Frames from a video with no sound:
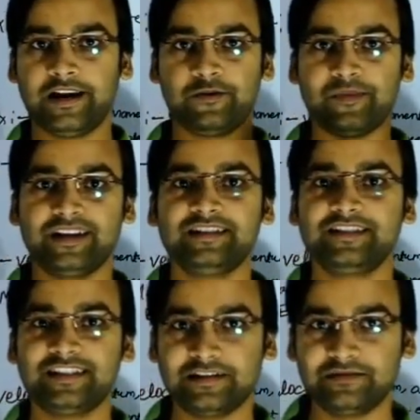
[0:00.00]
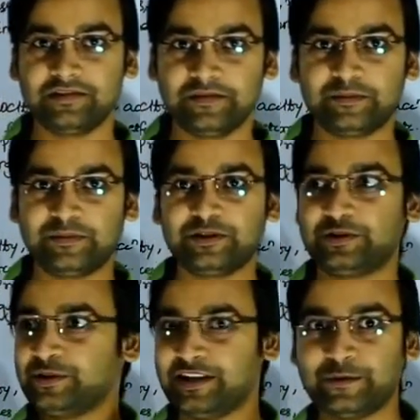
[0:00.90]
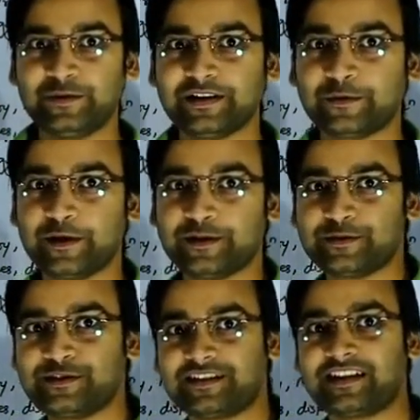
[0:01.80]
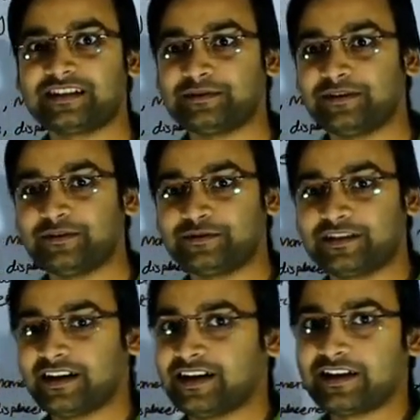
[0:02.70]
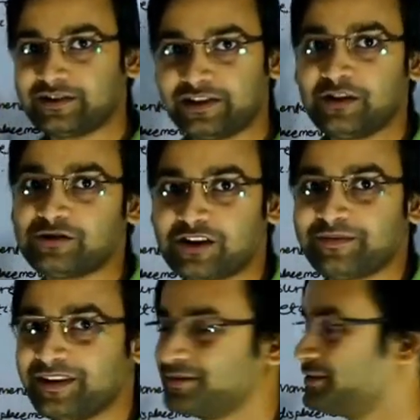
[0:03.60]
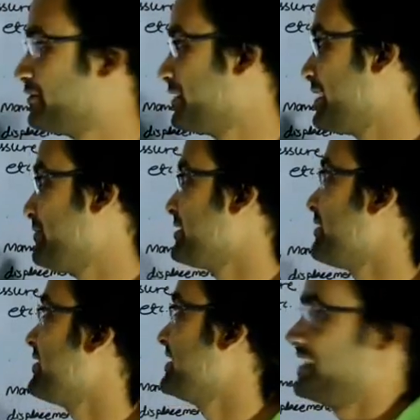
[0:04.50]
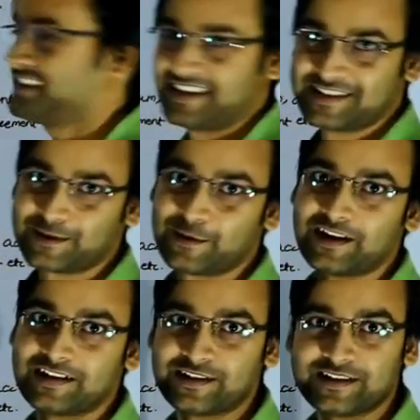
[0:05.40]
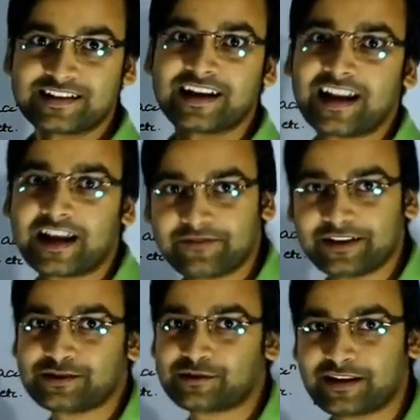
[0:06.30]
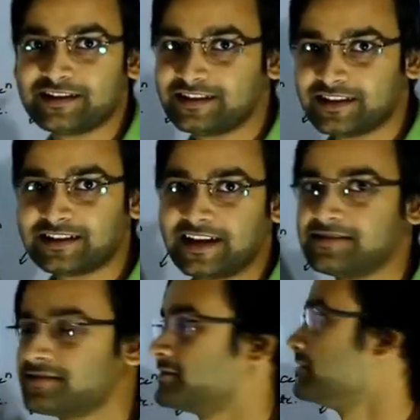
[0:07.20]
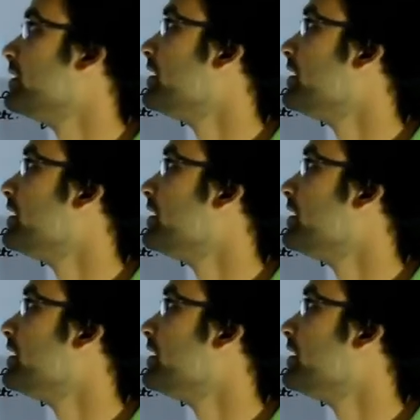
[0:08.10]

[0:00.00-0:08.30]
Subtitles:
Hello my dear lovely people. Today we are going to start about another new topic of the fundamental physics is called as the scalar vector and the tensor.